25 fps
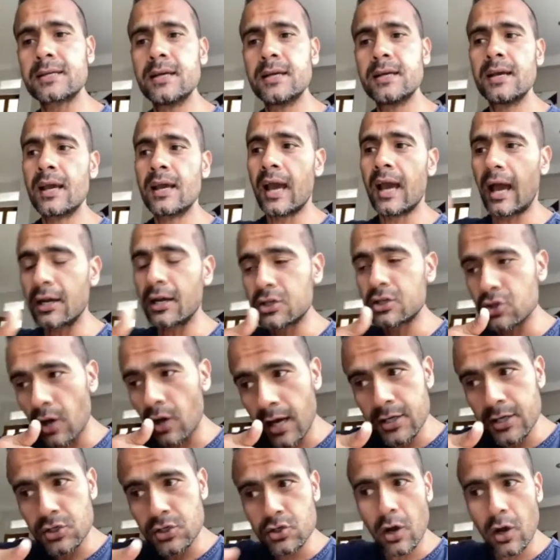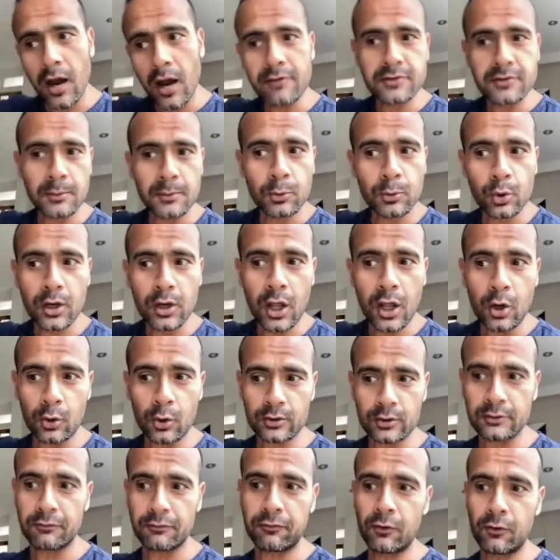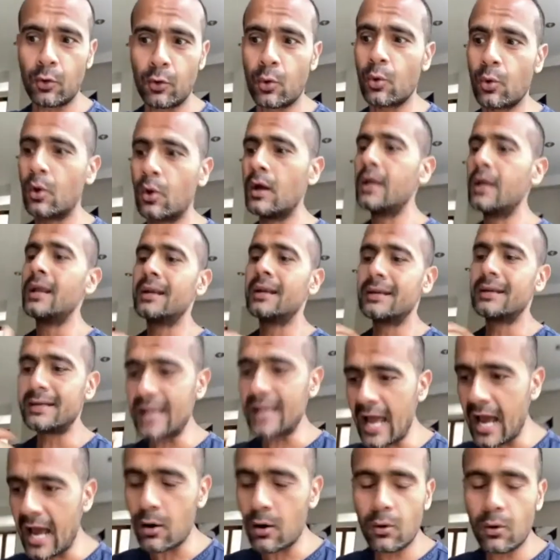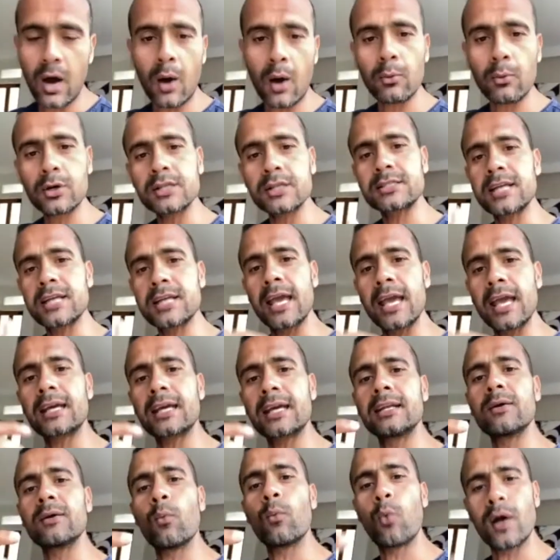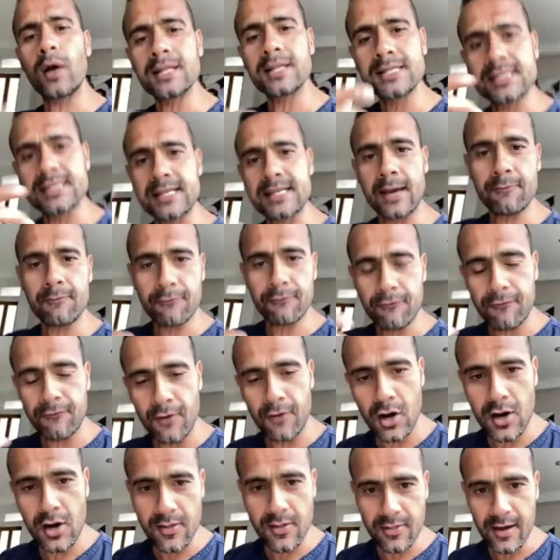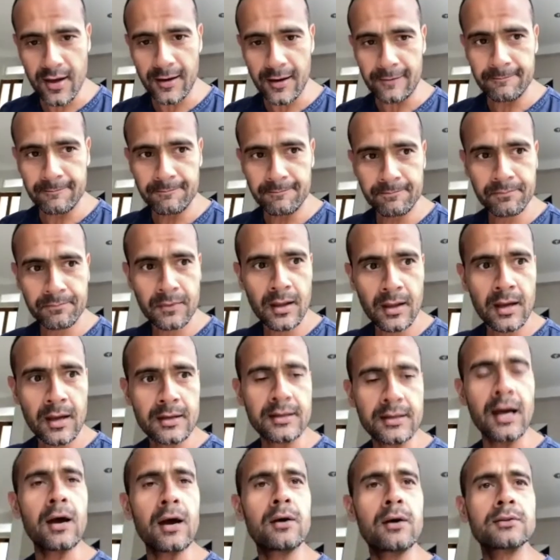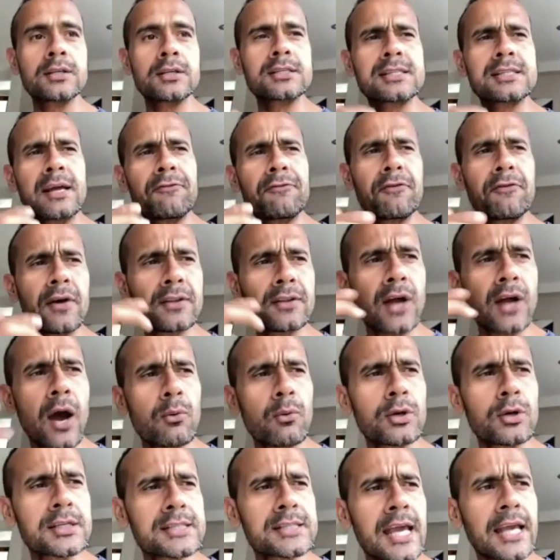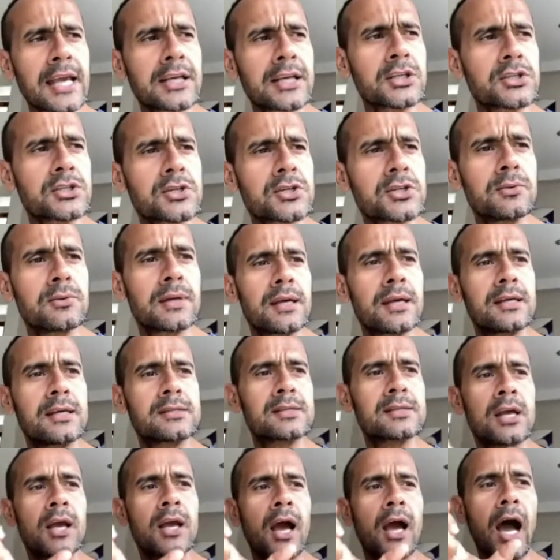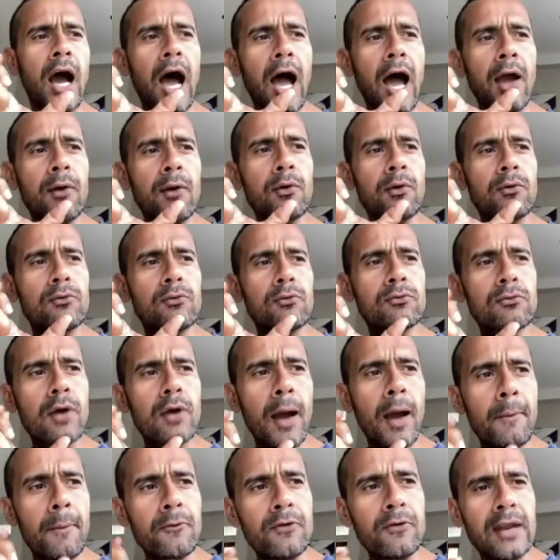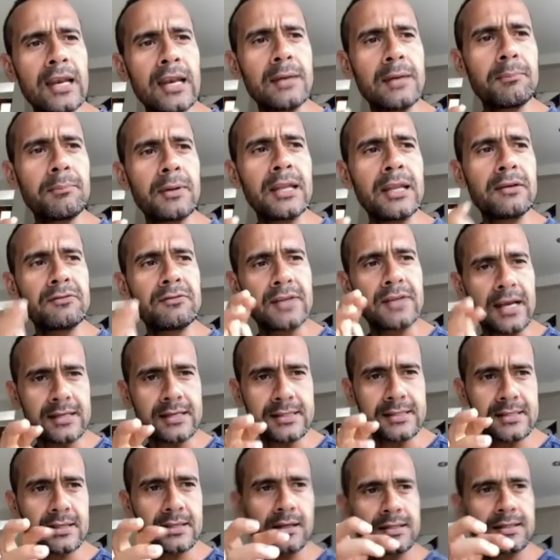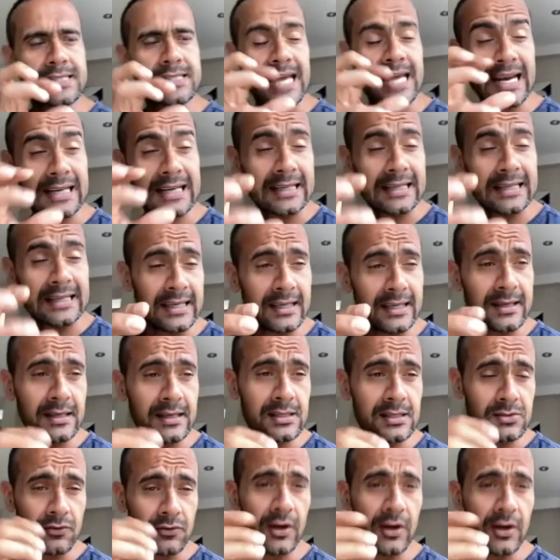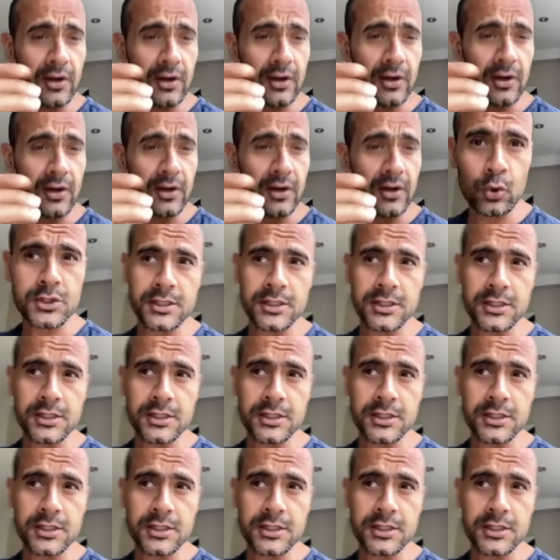and try and drive the ball along the floor. Now I want to take it one step further. Now the step further I want to take it to is I really believe, yes, technique is really important,